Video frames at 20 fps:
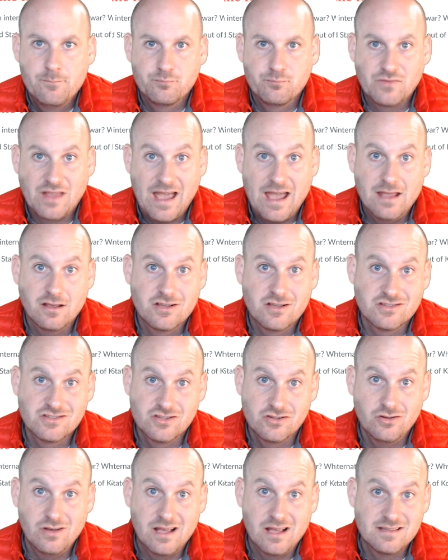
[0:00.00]
A, because
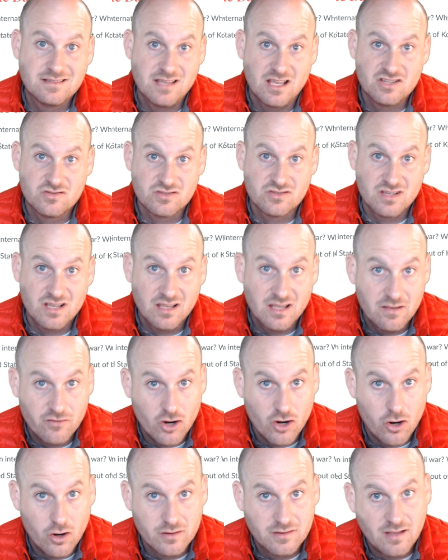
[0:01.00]
the United States was going to give
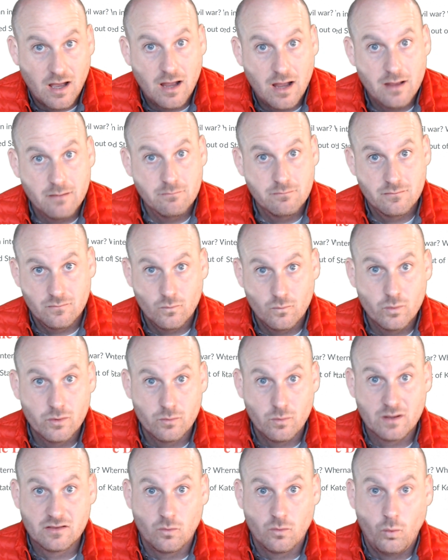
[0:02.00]
you a hard time, we
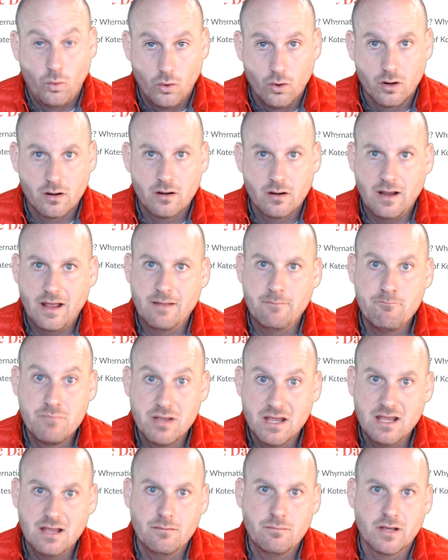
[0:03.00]
went to war, and
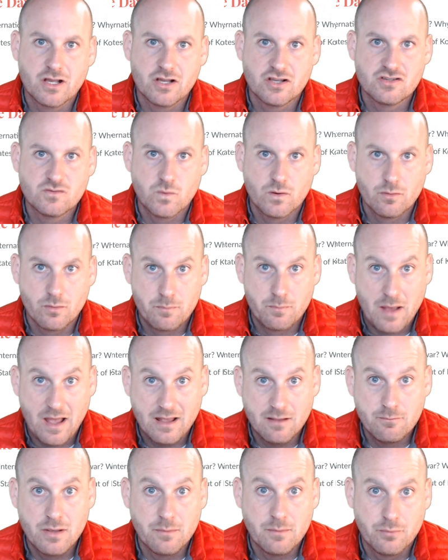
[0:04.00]
B, because we were
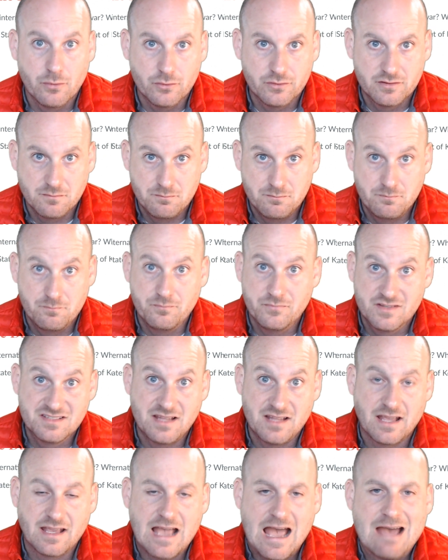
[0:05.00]
paying people to
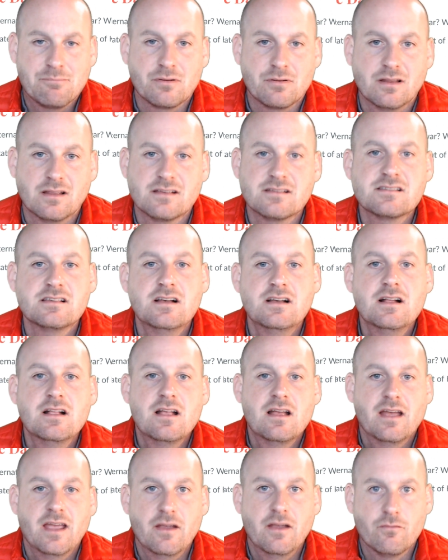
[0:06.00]
stay capitalist.
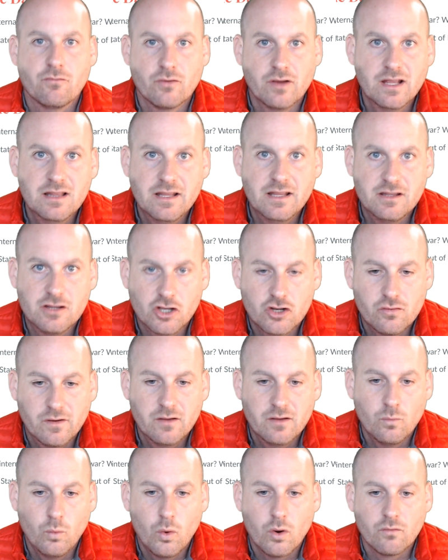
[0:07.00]
The
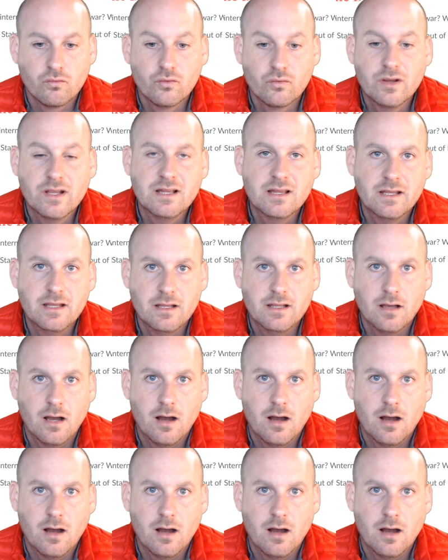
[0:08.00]
Korean War really